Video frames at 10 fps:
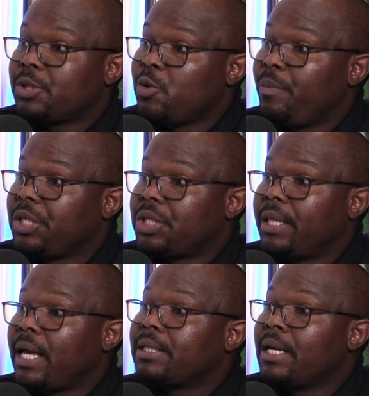You mentioned
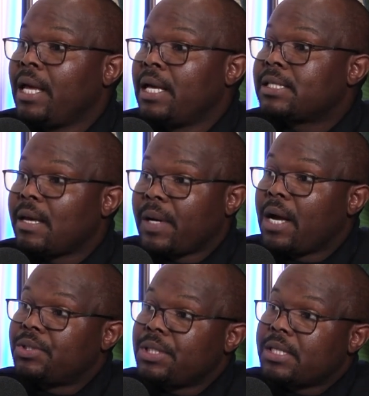that some
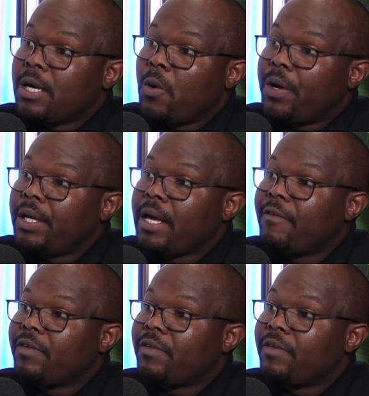countries already have